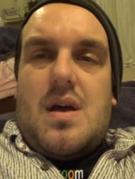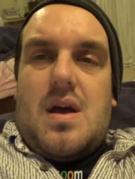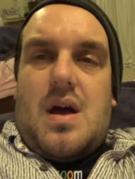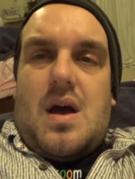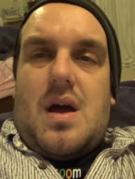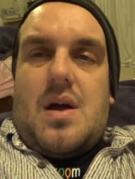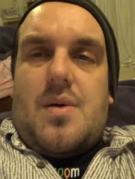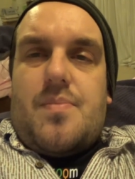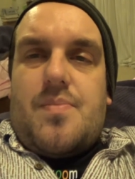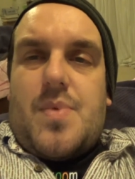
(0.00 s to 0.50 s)

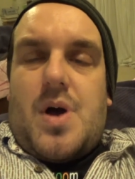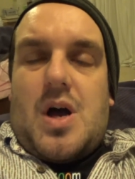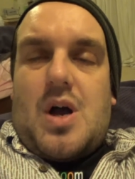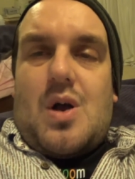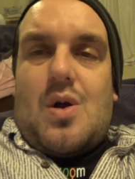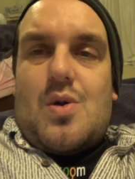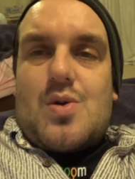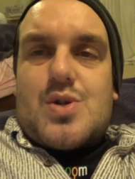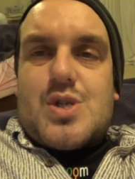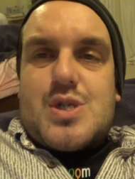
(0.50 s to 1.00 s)
um,
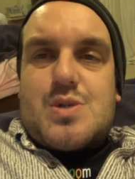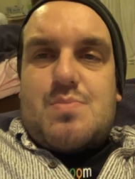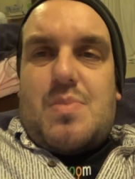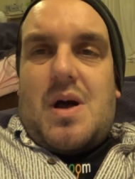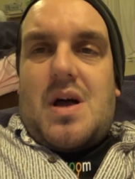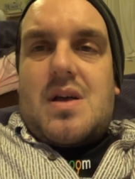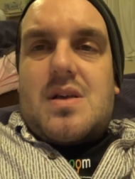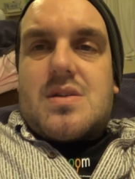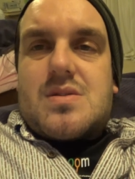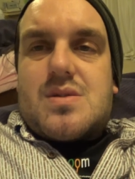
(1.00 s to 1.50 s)
unconscious
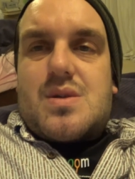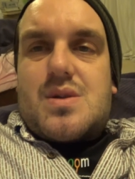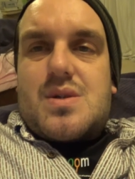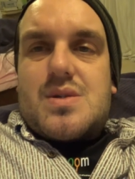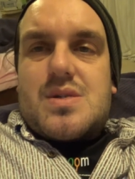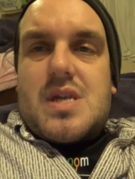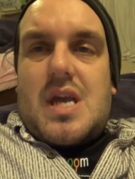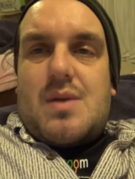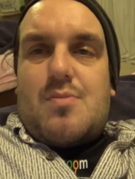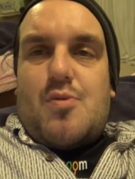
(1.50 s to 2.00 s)
bias that
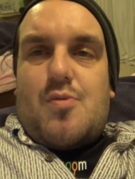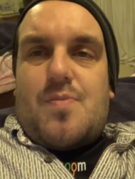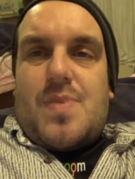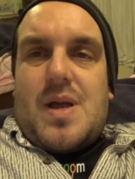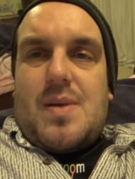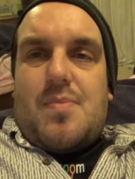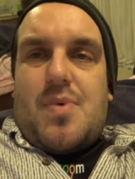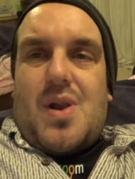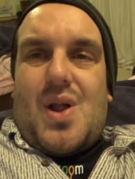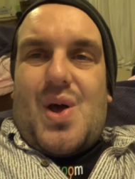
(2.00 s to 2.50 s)
disabled
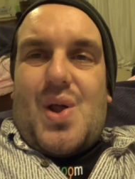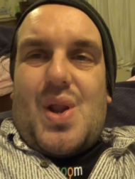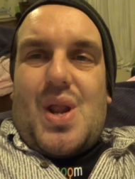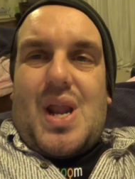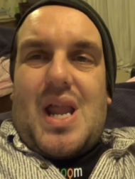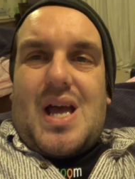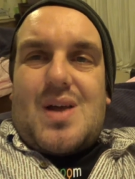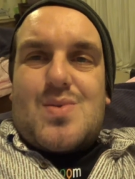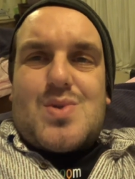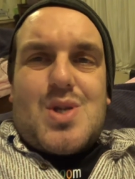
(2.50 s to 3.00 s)
people aren't
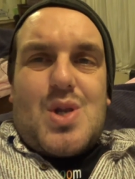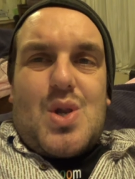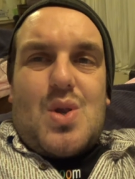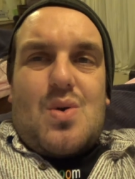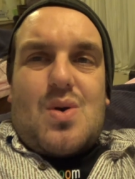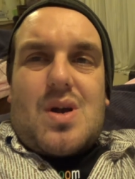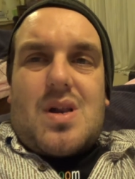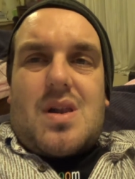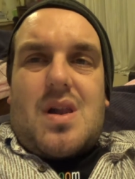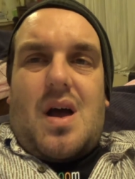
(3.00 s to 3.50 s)
allowed to
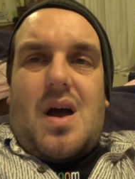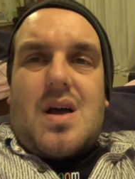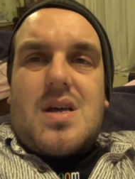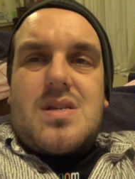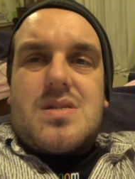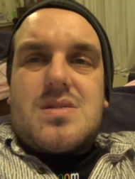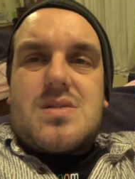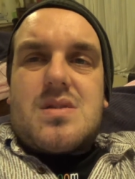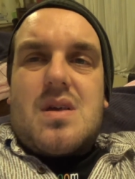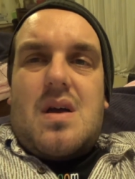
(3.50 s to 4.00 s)
look
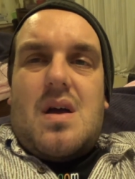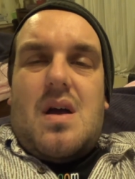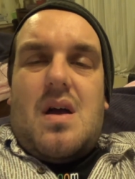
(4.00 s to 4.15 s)
nice.